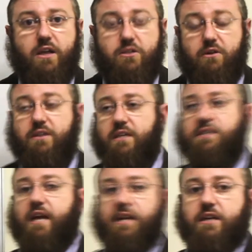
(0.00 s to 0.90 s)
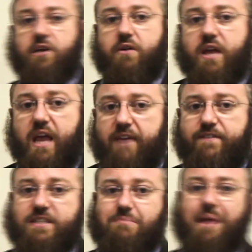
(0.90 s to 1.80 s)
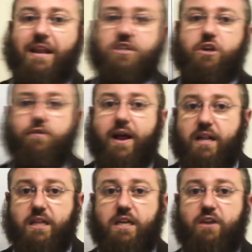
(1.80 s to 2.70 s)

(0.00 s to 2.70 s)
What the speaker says: So as I said, if it's managed correctly,